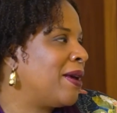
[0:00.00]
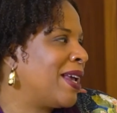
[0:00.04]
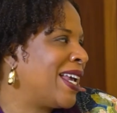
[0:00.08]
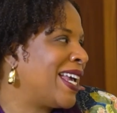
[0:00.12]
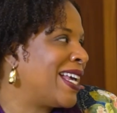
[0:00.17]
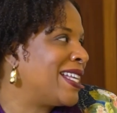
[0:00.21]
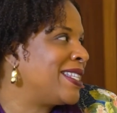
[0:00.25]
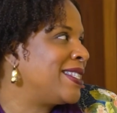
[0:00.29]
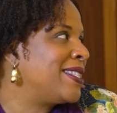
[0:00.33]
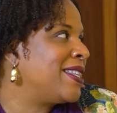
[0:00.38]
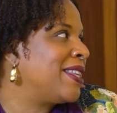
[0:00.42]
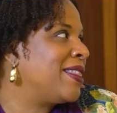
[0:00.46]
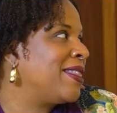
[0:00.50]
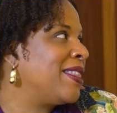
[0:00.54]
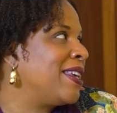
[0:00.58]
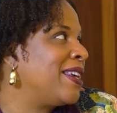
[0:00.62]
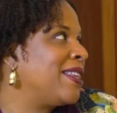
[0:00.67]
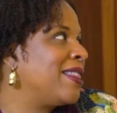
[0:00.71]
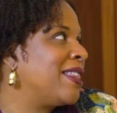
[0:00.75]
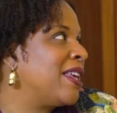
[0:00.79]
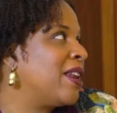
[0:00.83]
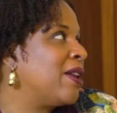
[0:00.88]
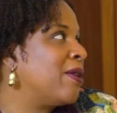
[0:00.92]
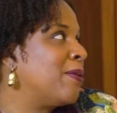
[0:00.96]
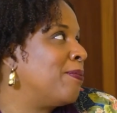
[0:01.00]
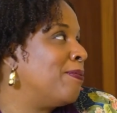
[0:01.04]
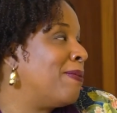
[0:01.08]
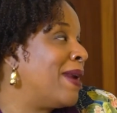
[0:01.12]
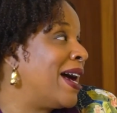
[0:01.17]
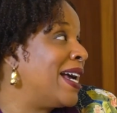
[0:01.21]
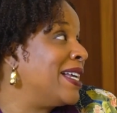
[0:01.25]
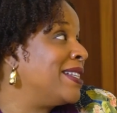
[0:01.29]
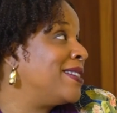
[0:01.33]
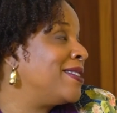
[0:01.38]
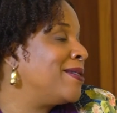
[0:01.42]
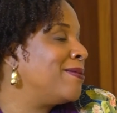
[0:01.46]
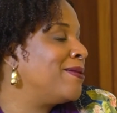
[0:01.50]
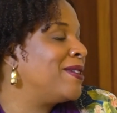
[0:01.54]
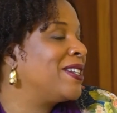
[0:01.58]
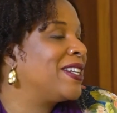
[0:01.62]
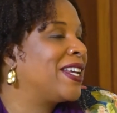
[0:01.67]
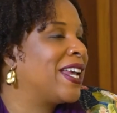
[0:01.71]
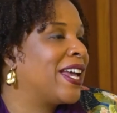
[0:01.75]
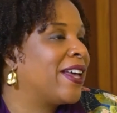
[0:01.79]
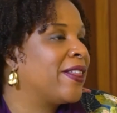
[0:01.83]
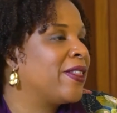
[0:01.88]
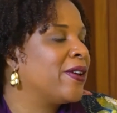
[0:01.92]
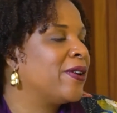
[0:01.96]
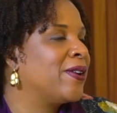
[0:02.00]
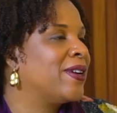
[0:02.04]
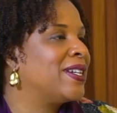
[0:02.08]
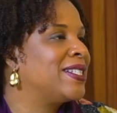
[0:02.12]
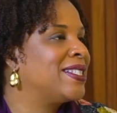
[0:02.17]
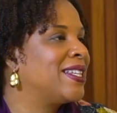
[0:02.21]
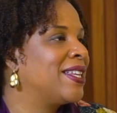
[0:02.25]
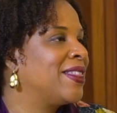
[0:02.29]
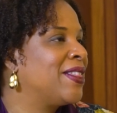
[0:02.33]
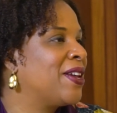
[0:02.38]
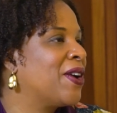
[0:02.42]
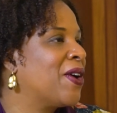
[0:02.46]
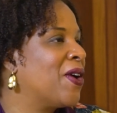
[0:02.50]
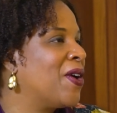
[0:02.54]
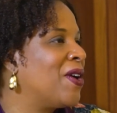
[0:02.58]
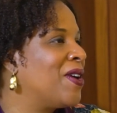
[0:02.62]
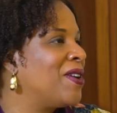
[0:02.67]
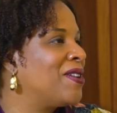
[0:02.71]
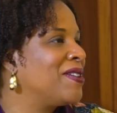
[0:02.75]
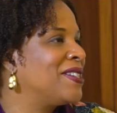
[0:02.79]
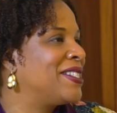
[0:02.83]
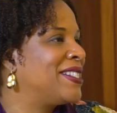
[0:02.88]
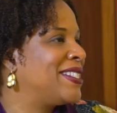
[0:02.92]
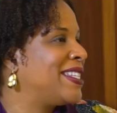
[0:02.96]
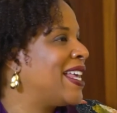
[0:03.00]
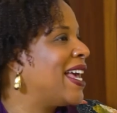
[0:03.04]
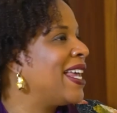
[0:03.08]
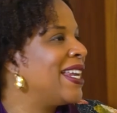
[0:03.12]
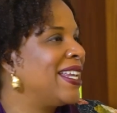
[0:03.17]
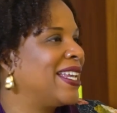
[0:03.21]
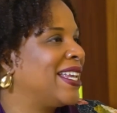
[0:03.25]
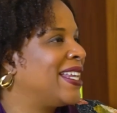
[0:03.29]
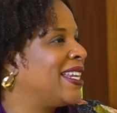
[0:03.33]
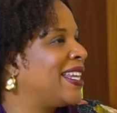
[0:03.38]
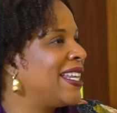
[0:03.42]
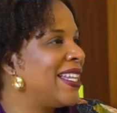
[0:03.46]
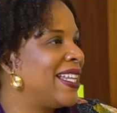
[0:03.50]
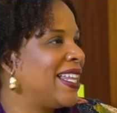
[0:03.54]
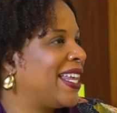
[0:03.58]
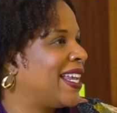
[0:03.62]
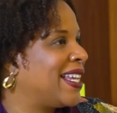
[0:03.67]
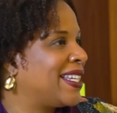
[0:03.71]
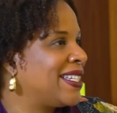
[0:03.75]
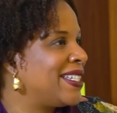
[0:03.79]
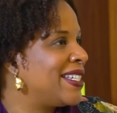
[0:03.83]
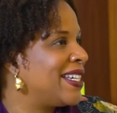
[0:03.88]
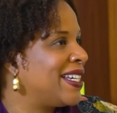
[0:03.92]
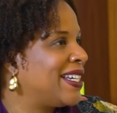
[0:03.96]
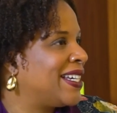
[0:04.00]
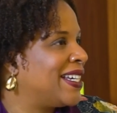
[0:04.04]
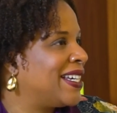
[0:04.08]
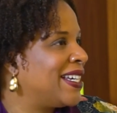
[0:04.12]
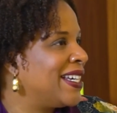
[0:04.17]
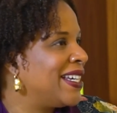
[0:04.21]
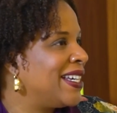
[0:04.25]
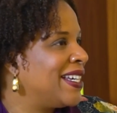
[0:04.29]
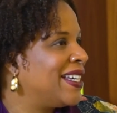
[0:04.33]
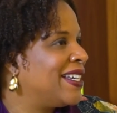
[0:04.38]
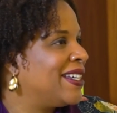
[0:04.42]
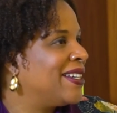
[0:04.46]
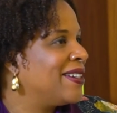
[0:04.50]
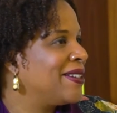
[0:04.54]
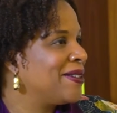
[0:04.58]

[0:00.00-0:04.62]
I guess the thing that binds them together is that they're all set in Atlanta.